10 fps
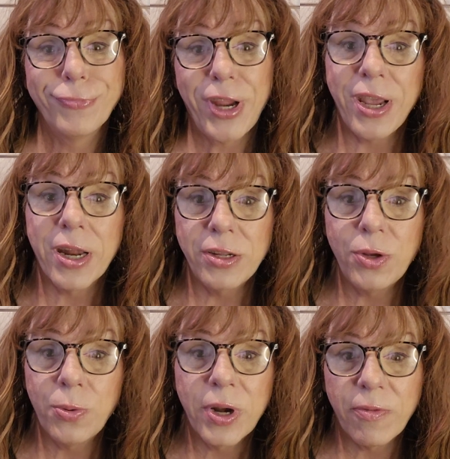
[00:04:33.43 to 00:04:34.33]
you got to
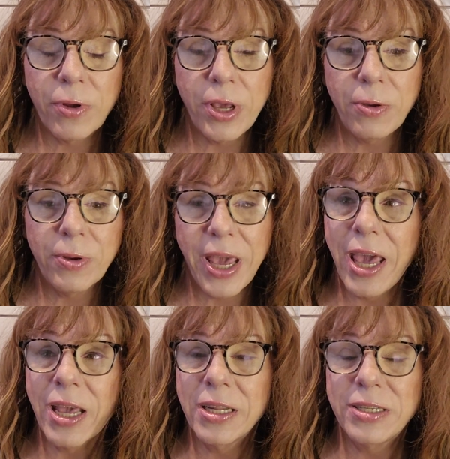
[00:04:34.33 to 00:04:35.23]
do whatever you
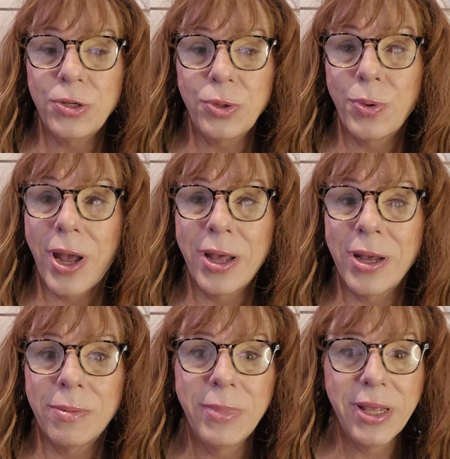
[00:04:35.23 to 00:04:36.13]
can
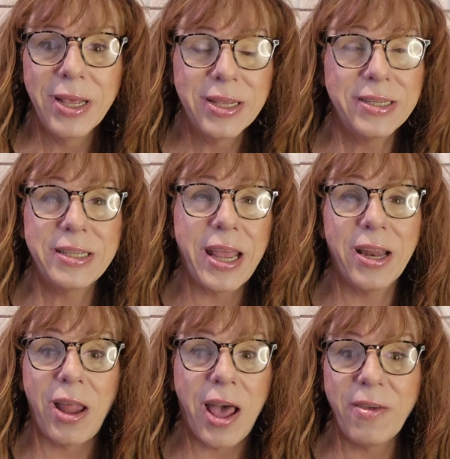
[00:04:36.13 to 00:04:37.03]
to stay
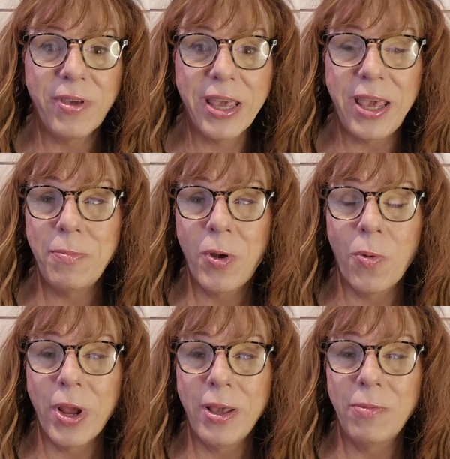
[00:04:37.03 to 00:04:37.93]
alive and keep
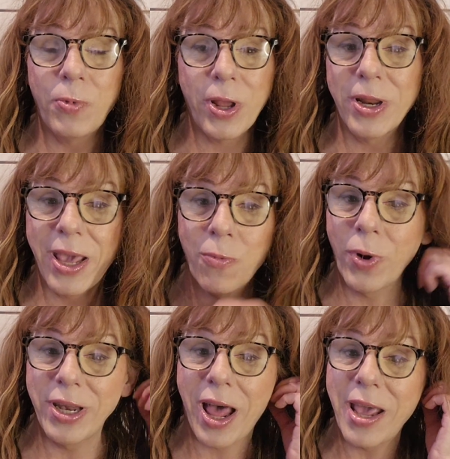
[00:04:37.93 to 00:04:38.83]
going. We only get
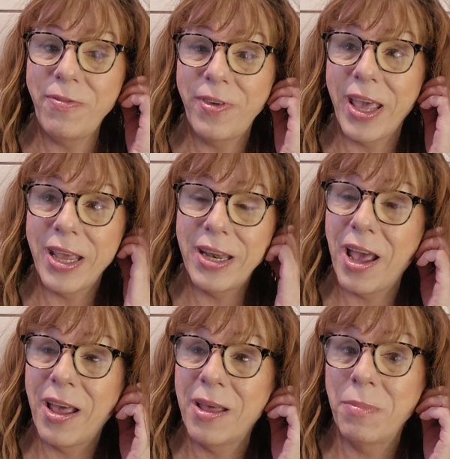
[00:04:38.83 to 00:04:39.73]
one life,
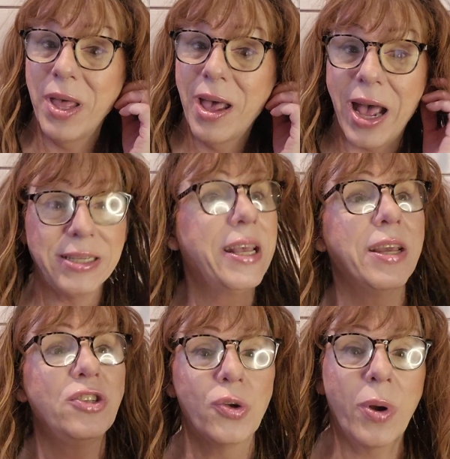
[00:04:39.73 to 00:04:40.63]
and I say
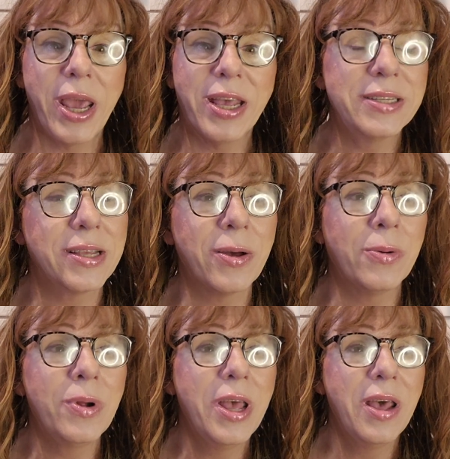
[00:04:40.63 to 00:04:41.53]
enjoy it.
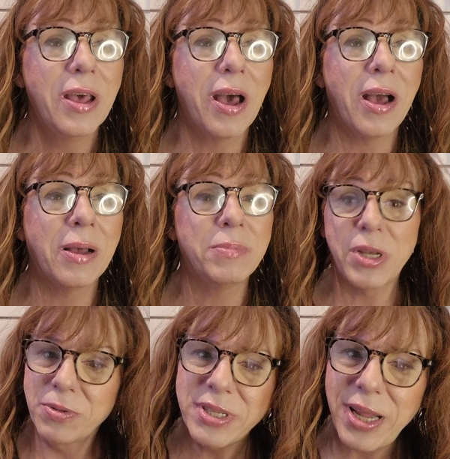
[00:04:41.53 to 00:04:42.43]
So
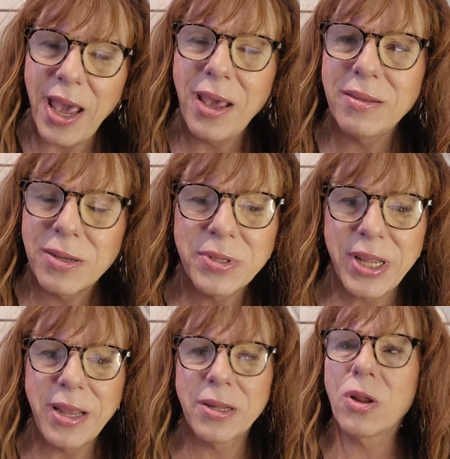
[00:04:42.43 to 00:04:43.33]
don't stay
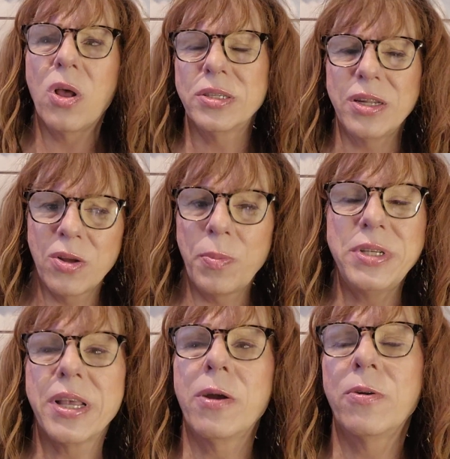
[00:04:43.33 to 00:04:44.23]
in the closet. Don't be
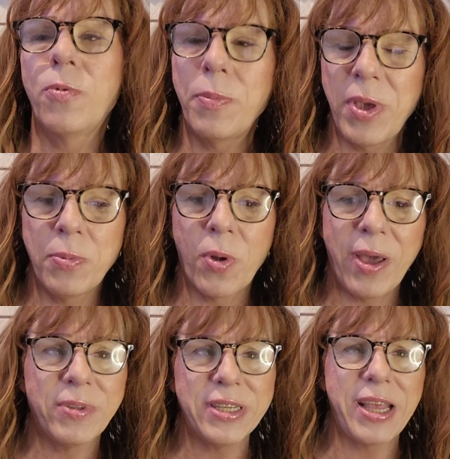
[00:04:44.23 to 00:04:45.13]
scared of what people
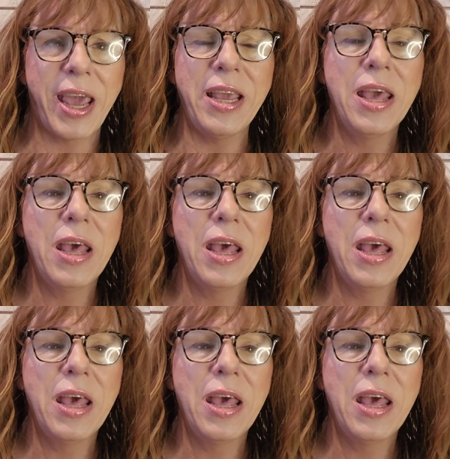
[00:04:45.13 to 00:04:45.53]
have to say.